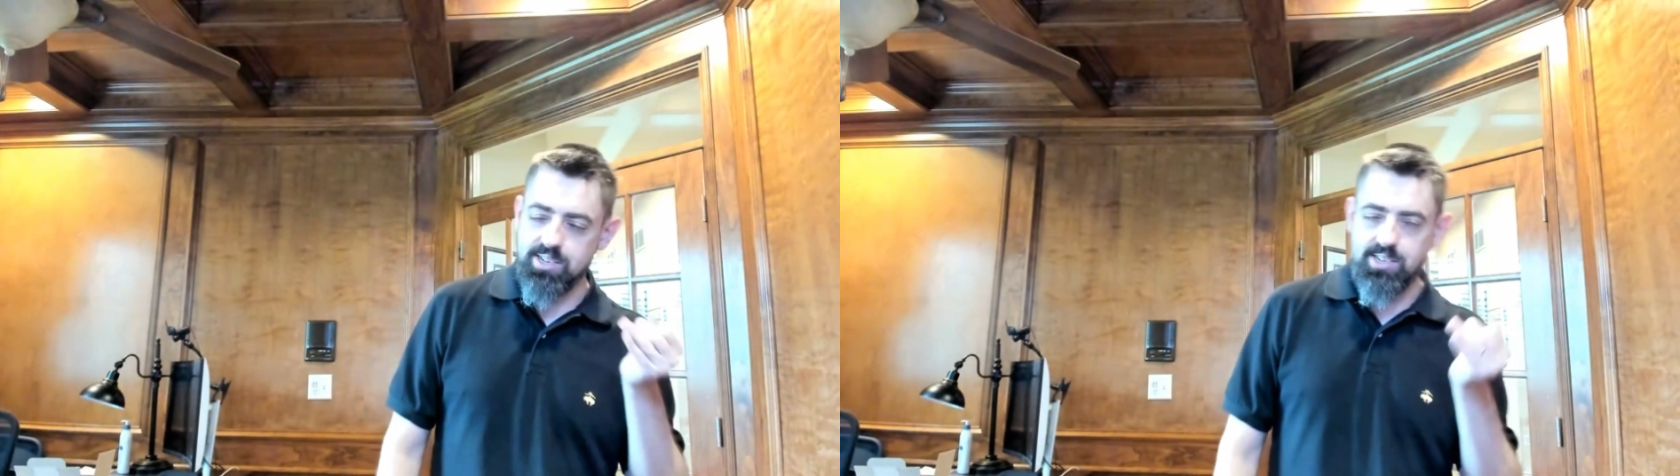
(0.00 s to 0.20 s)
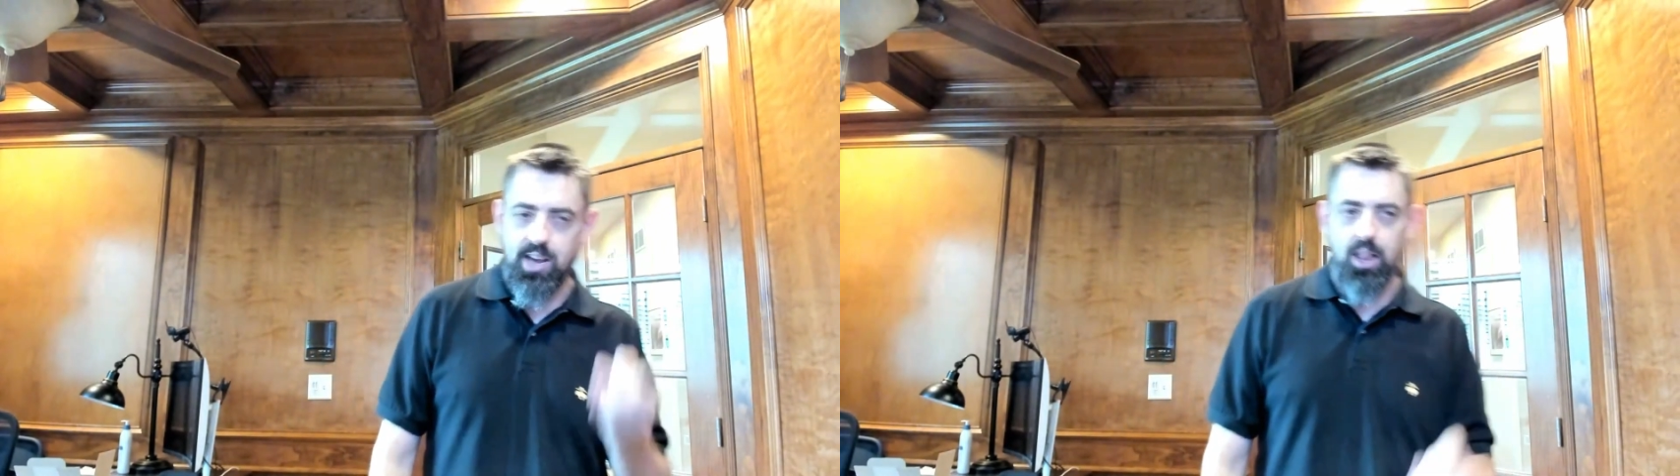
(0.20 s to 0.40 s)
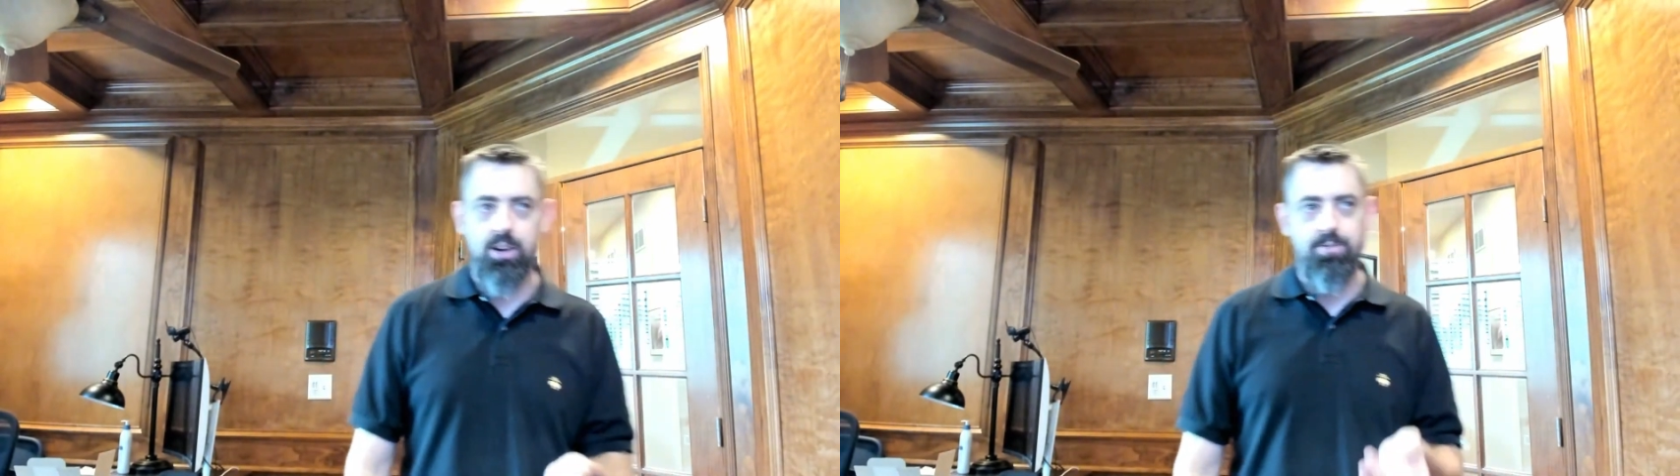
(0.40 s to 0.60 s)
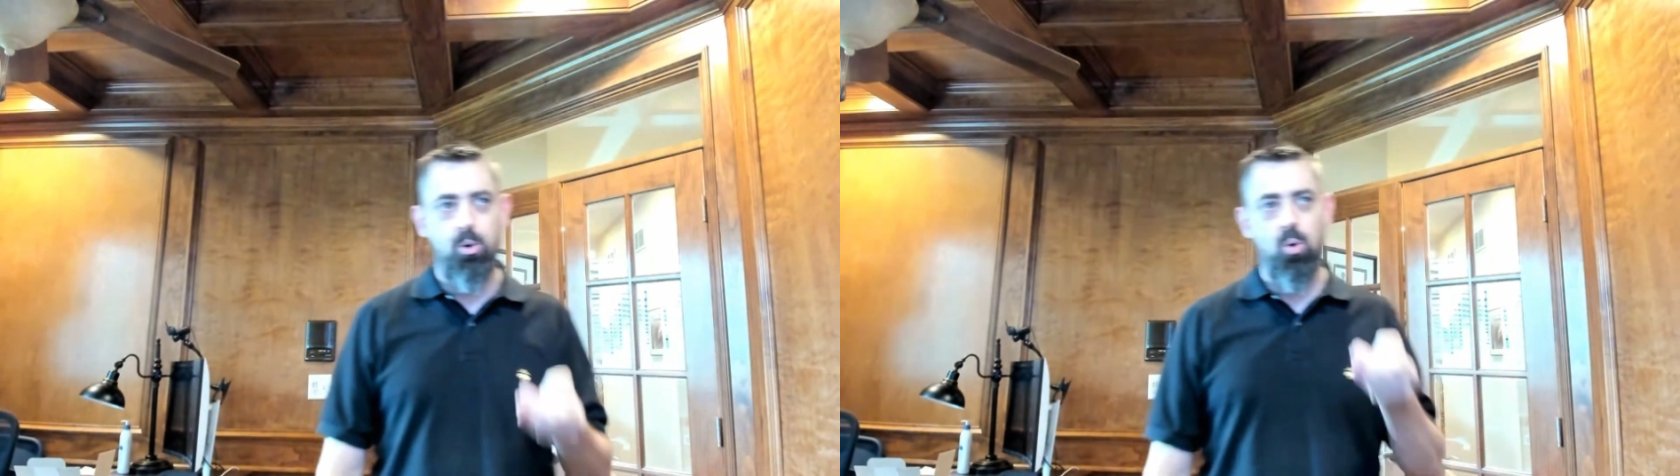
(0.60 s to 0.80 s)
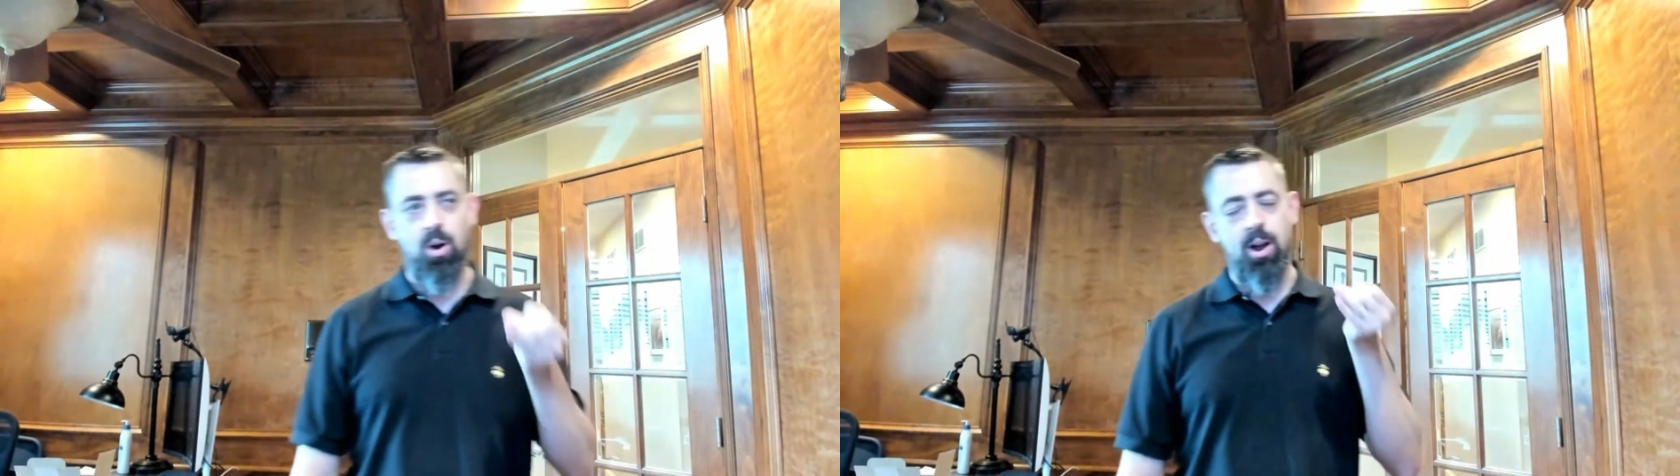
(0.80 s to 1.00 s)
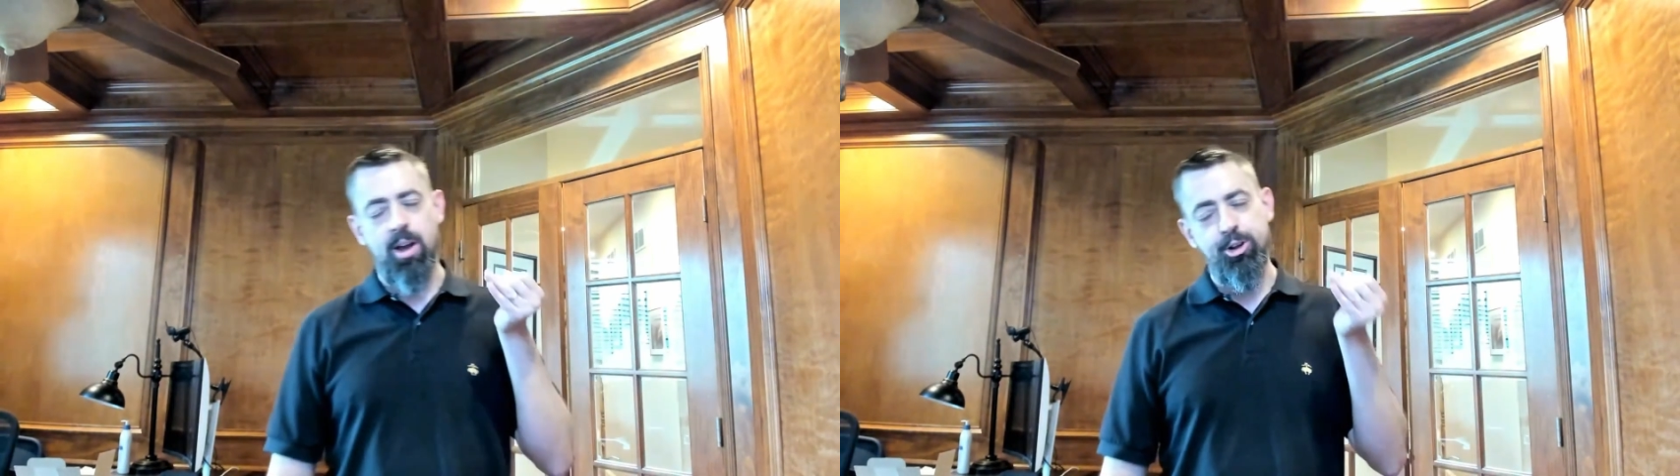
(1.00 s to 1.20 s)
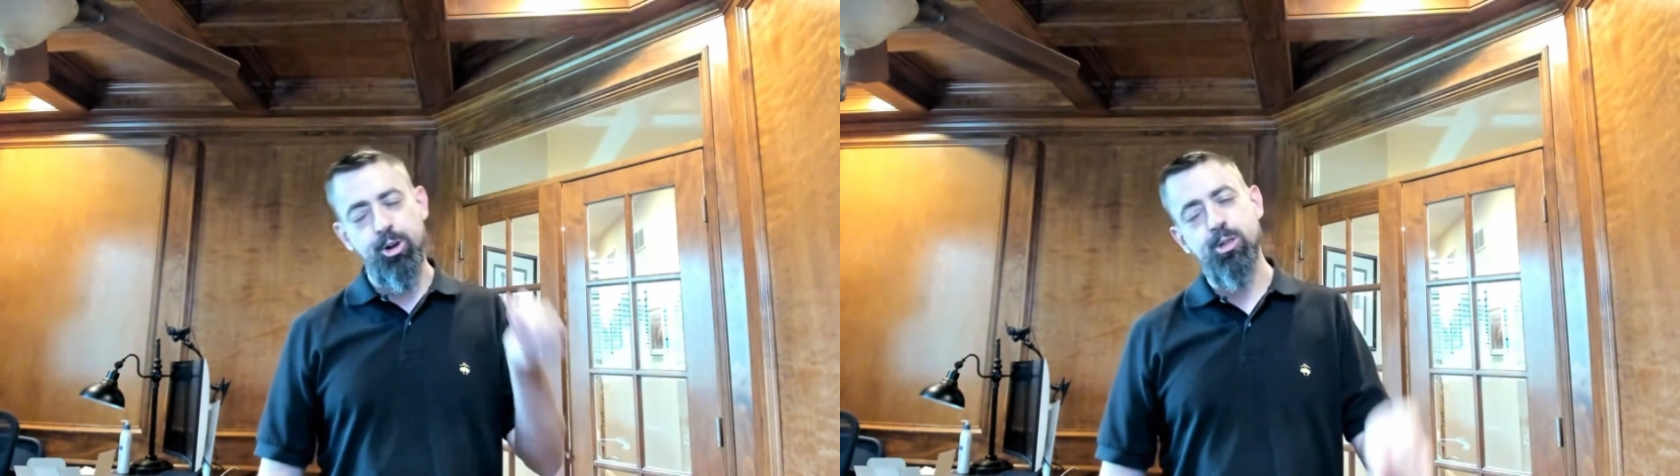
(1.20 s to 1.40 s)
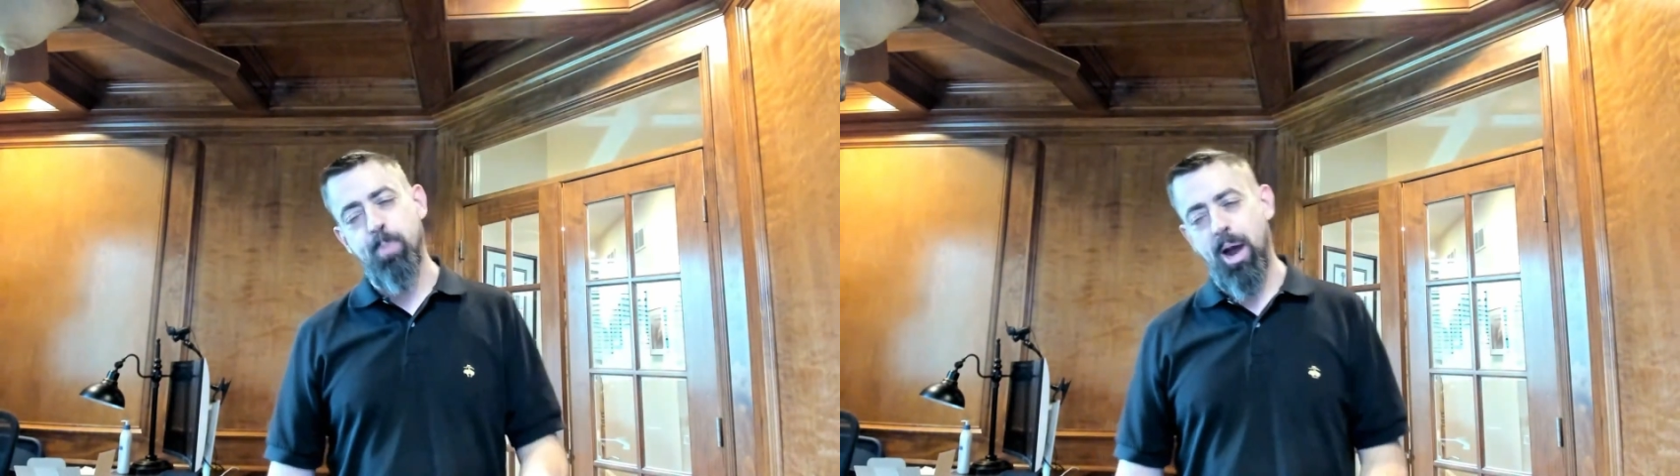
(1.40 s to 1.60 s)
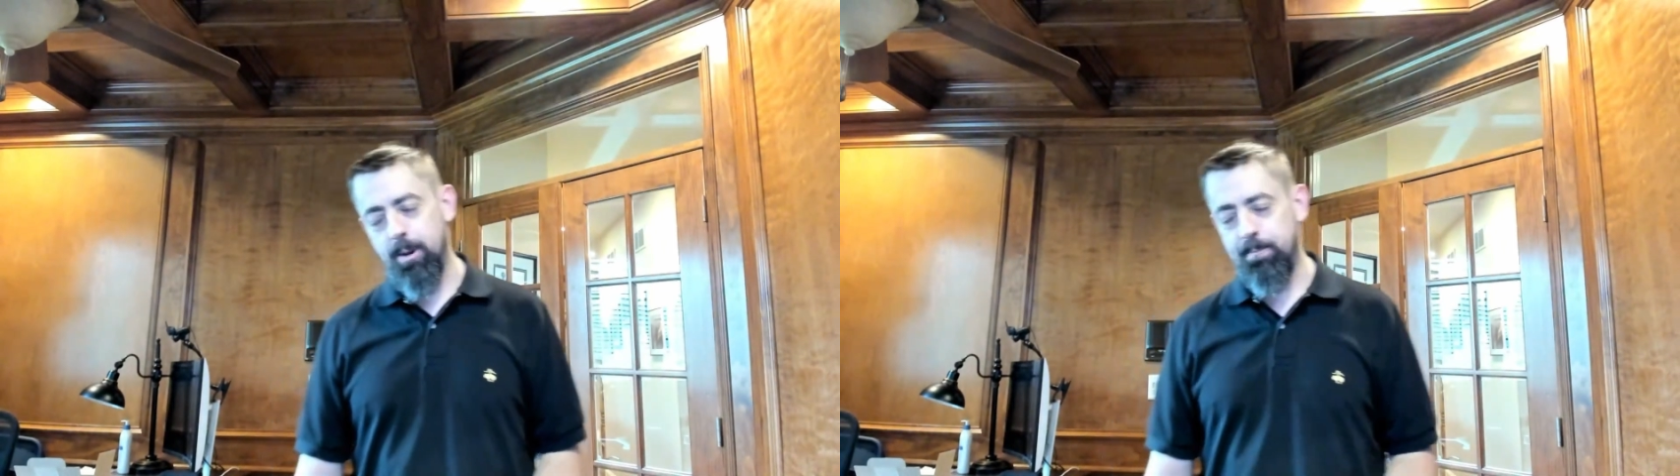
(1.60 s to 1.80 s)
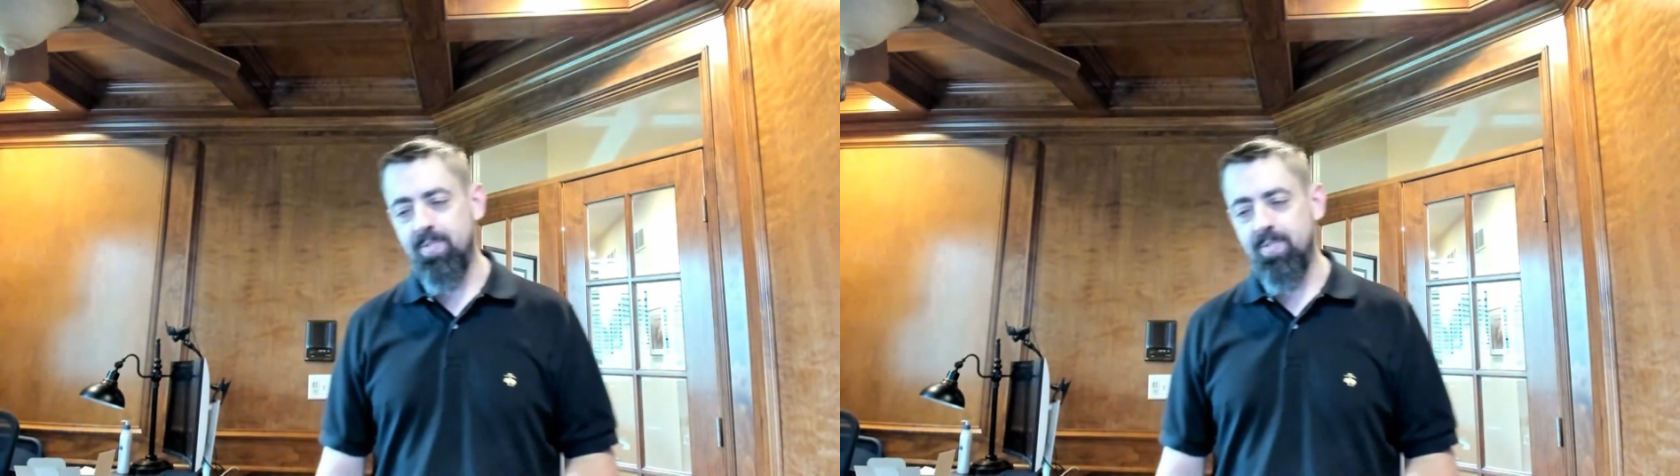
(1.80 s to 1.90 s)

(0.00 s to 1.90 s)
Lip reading: the seller for NewsSpire.